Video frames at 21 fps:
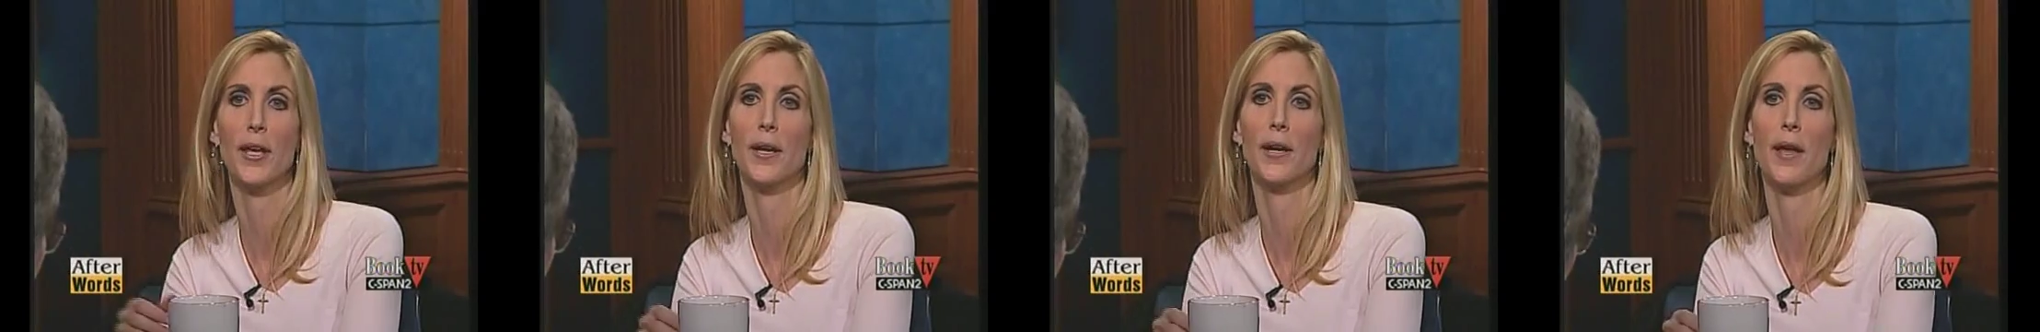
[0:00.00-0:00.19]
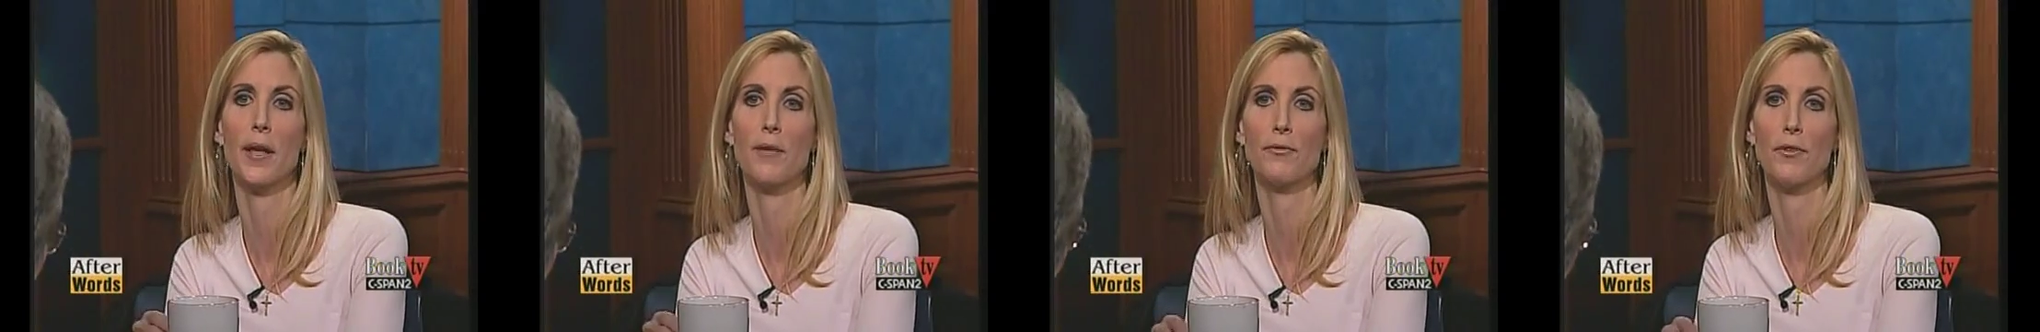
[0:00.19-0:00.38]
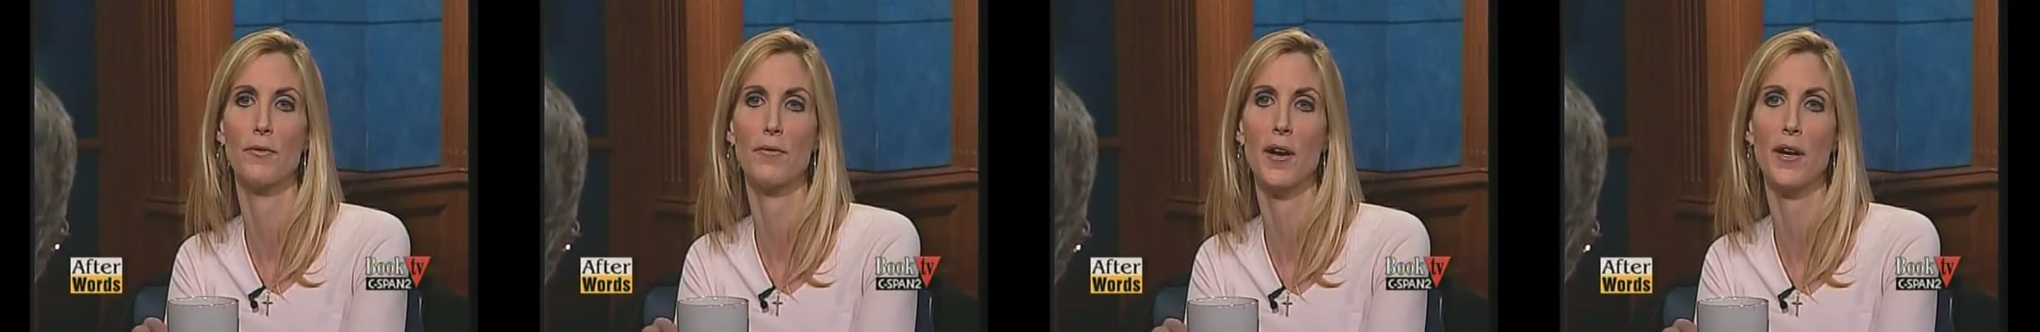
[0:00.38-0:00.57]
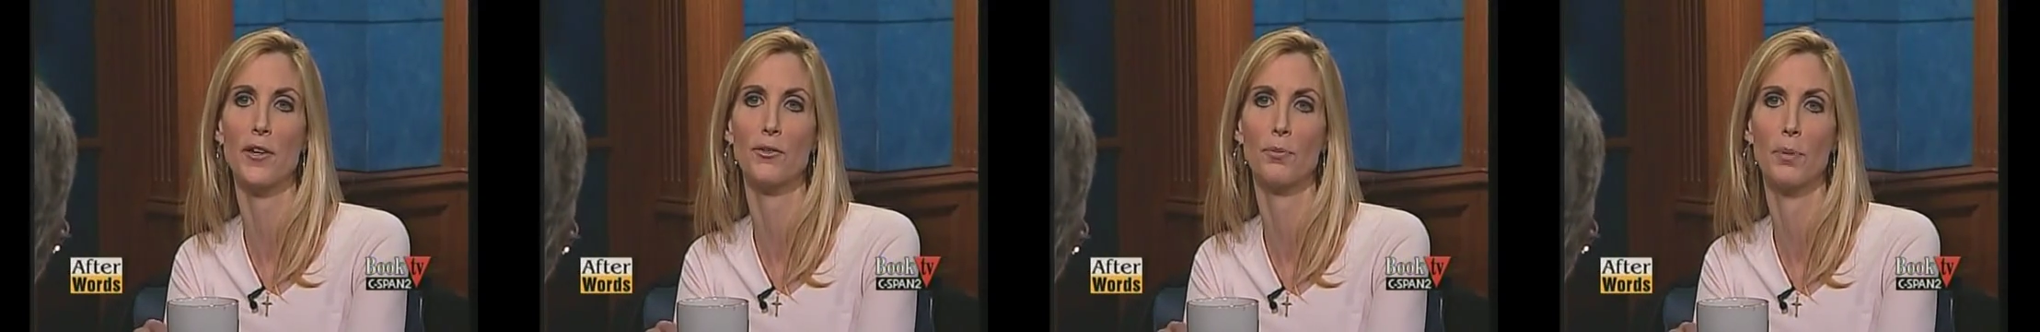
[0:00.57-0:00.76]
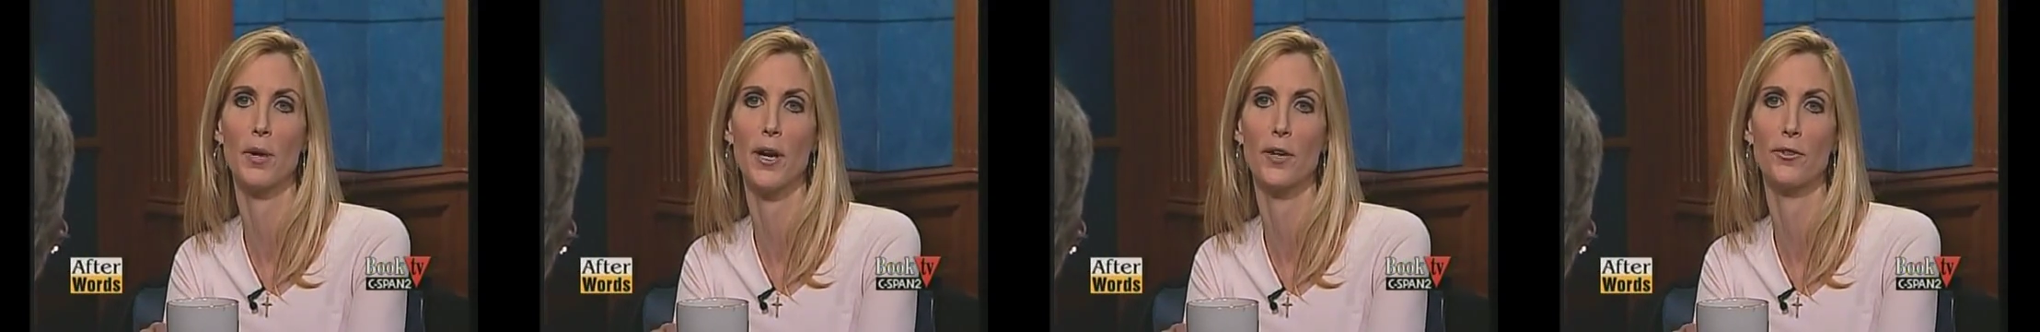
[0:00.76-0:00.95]
candidate for
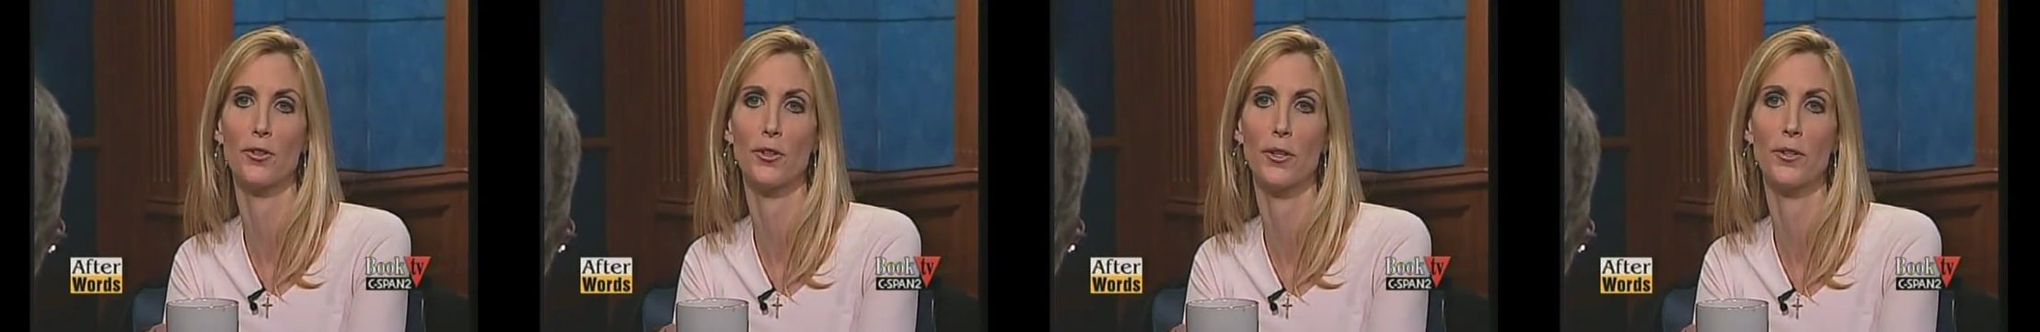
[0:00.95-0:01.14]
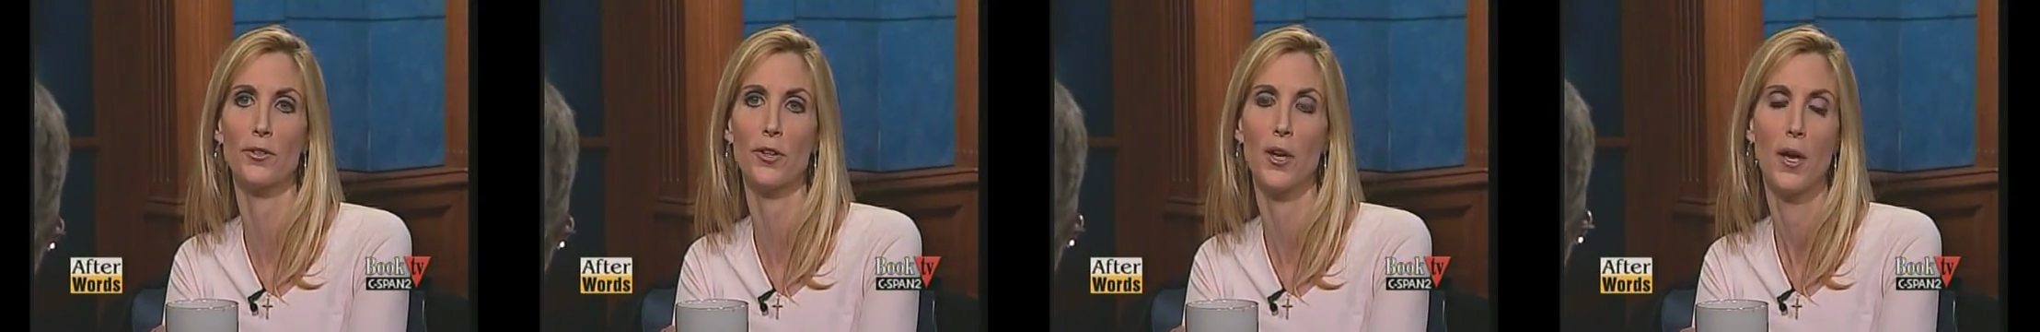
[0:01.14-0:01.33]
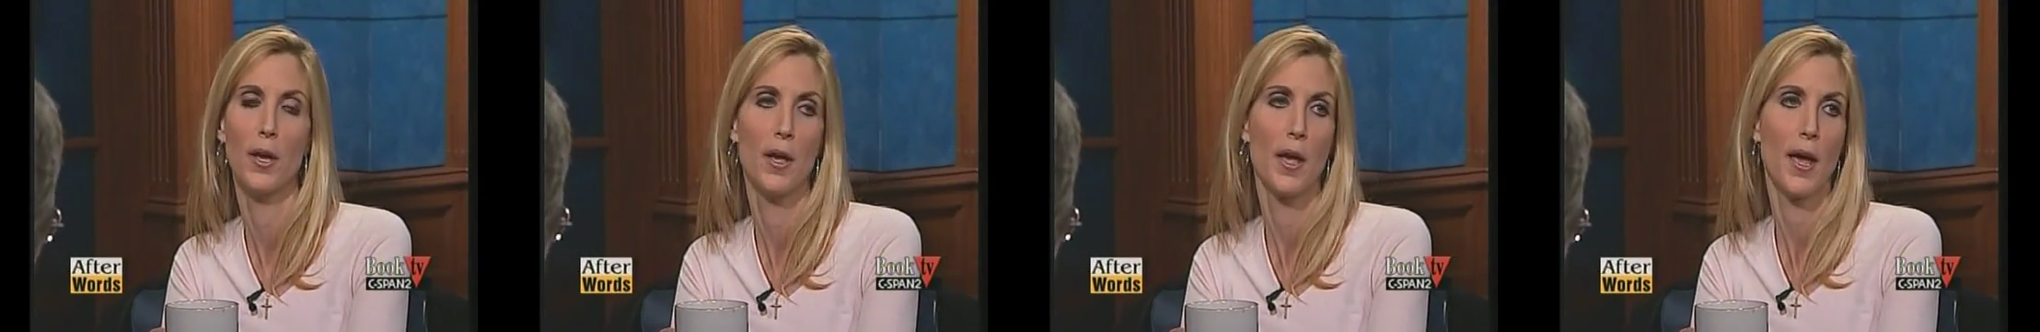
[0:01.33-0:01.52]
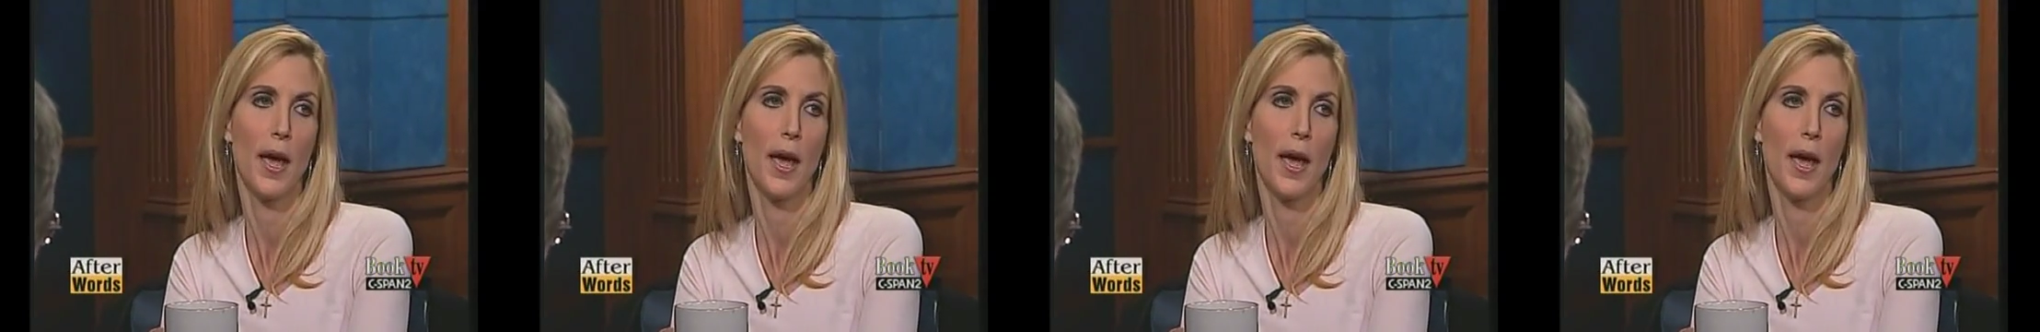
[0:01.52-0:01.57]
vice president,